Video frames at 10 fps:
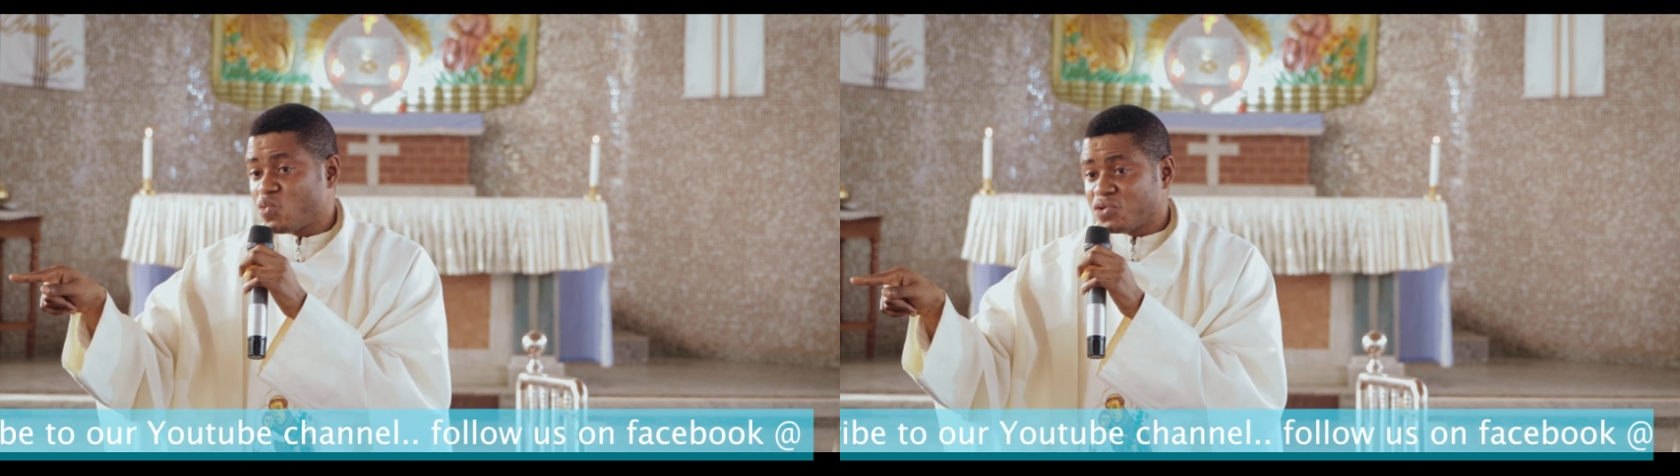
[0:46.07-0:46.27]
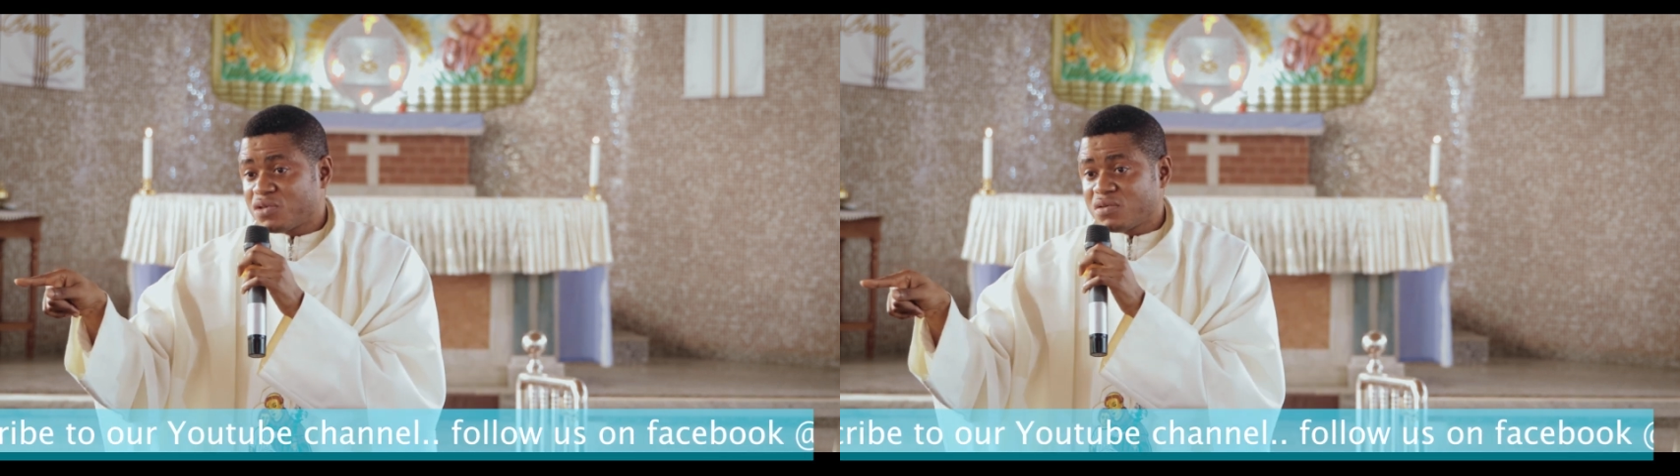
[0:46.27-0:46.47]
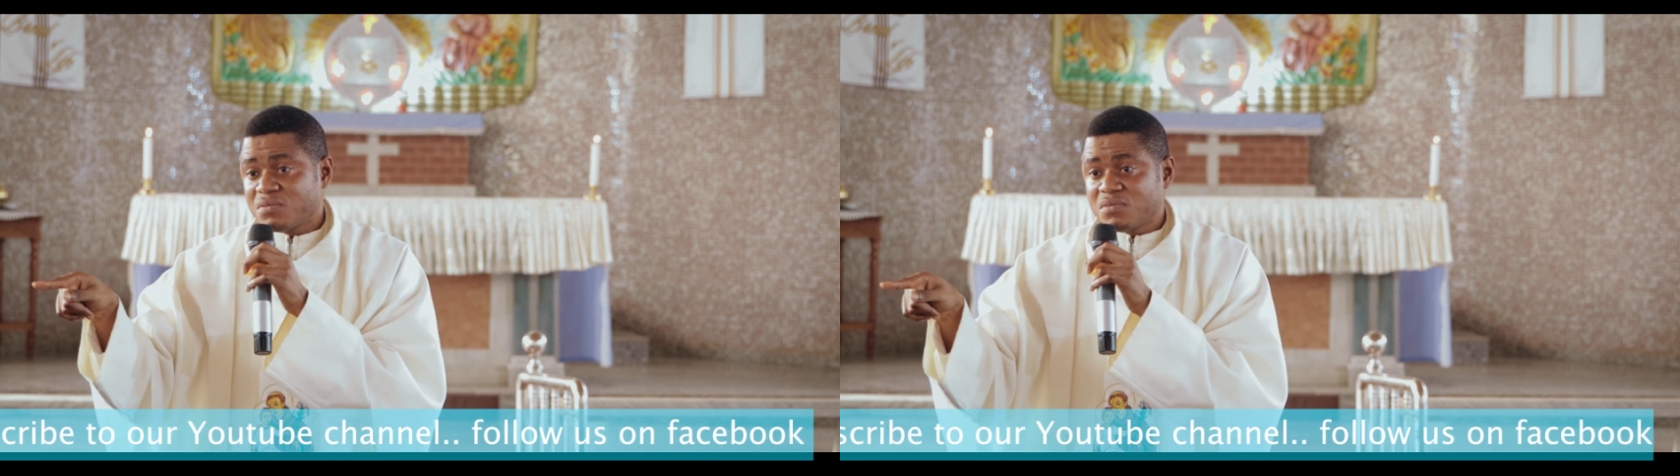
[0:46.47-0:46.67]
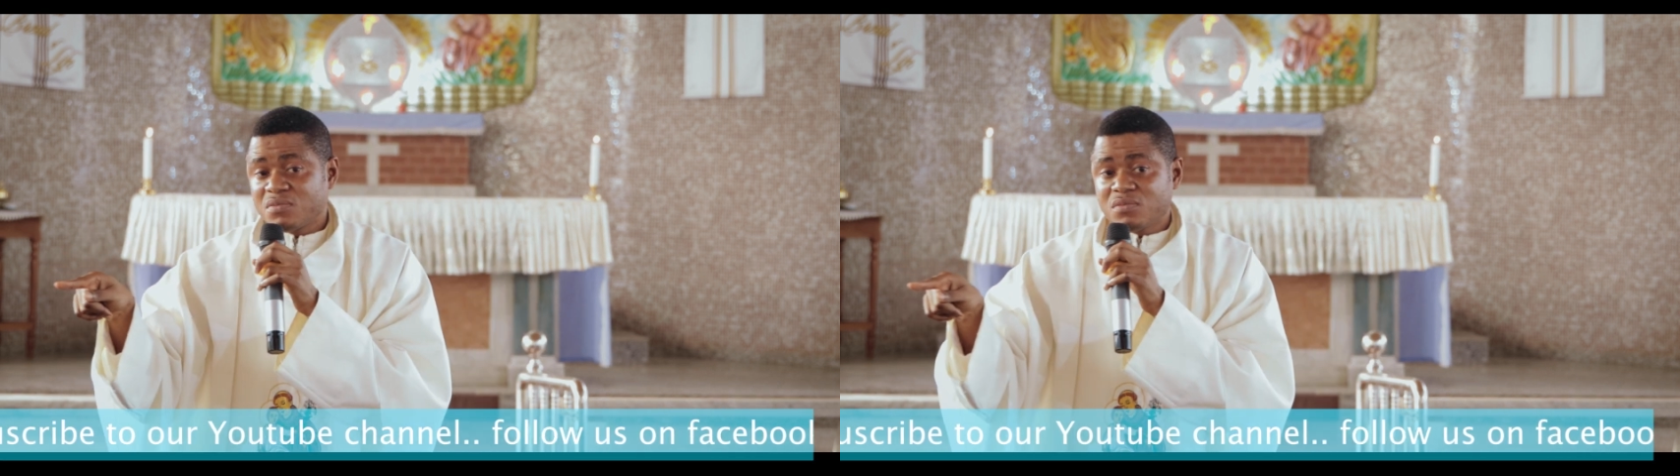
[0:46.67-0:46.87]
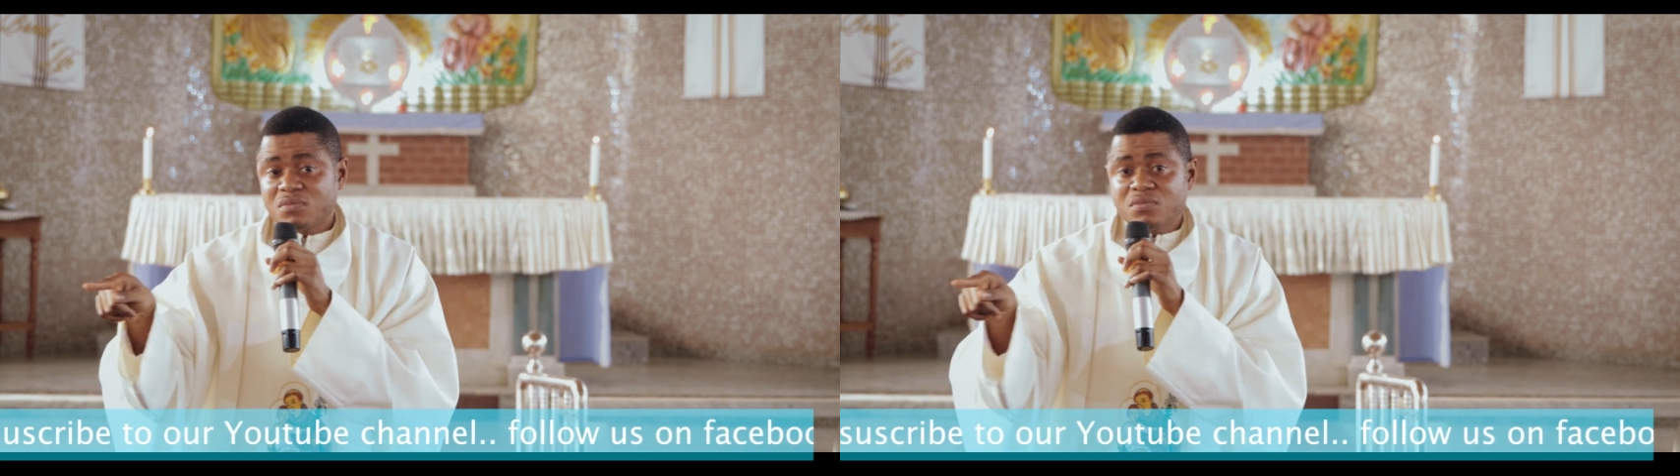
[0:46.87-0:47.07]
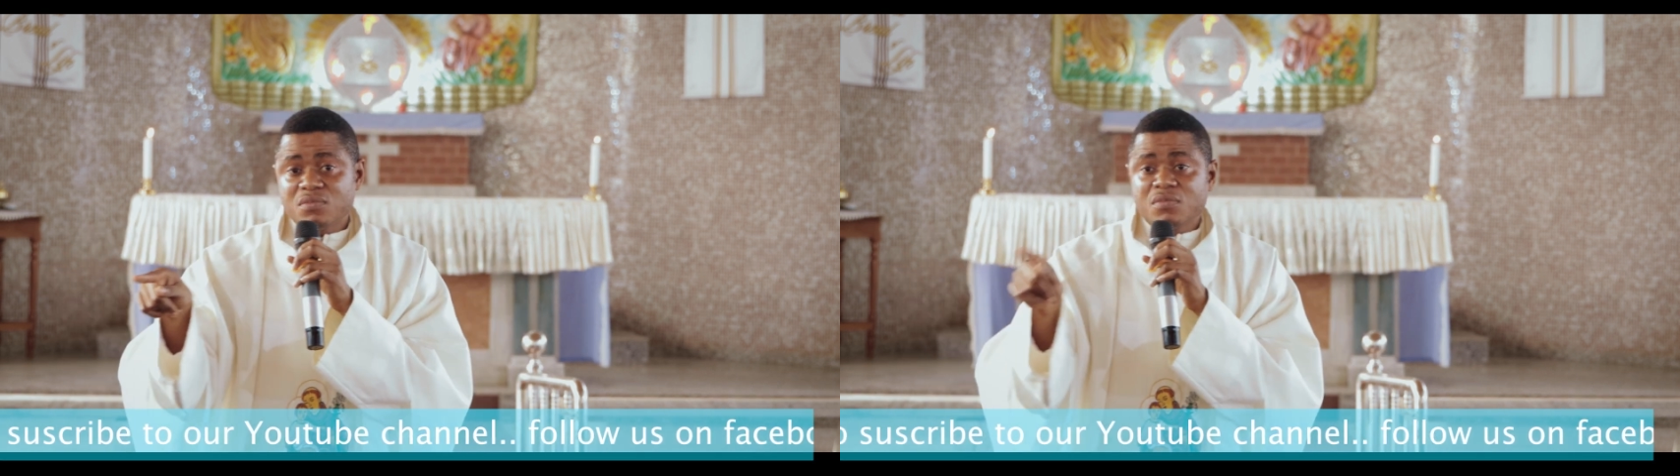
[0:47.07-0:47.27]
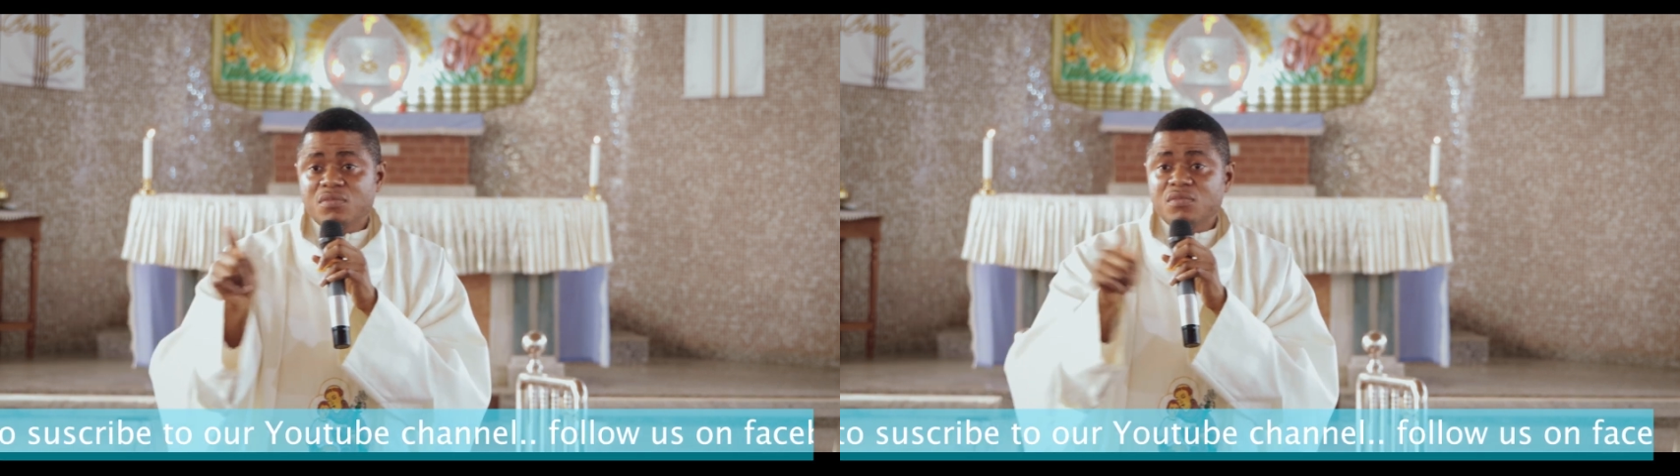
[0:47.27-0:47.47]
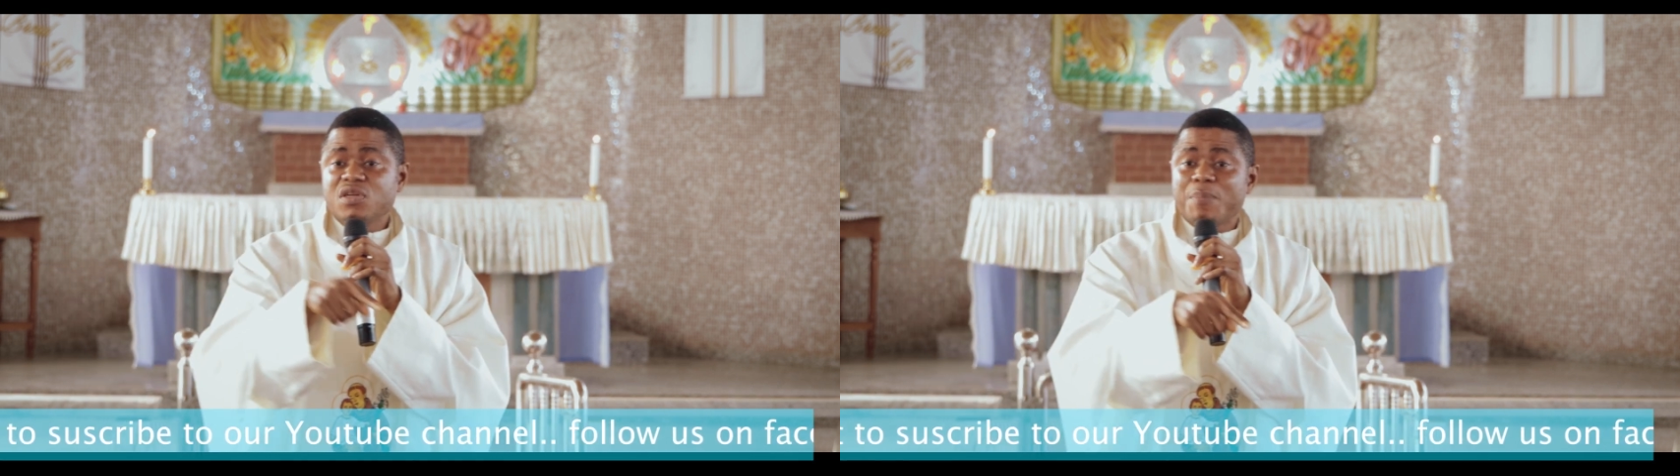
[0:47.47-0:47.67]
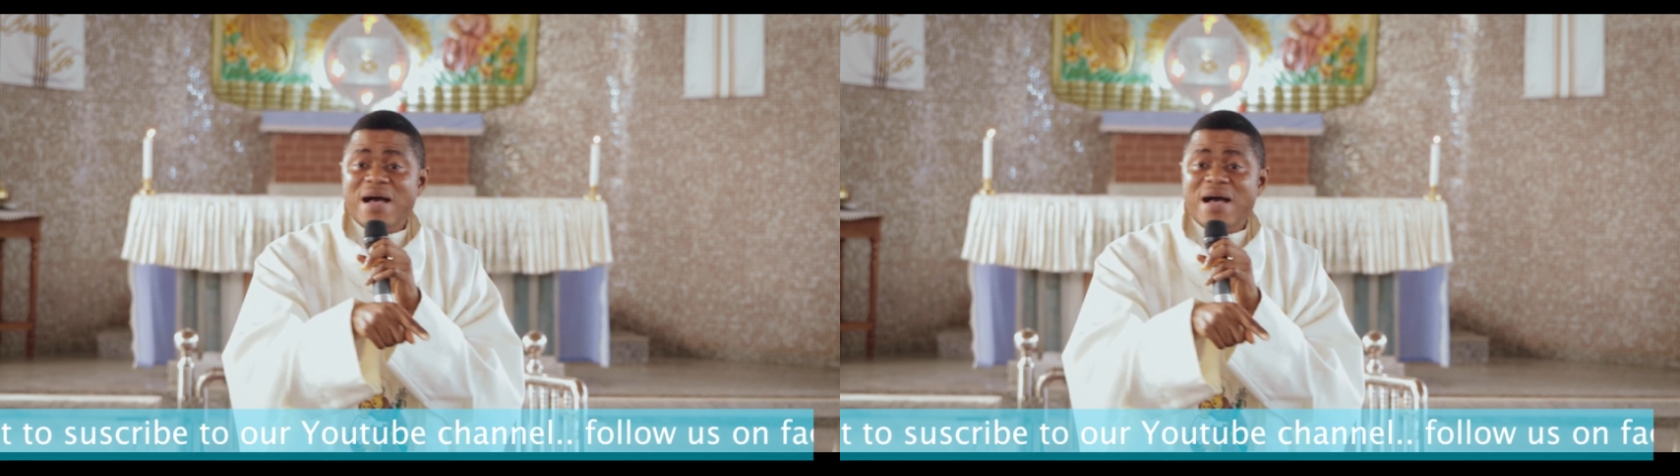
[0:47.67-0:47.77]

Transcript: quote. The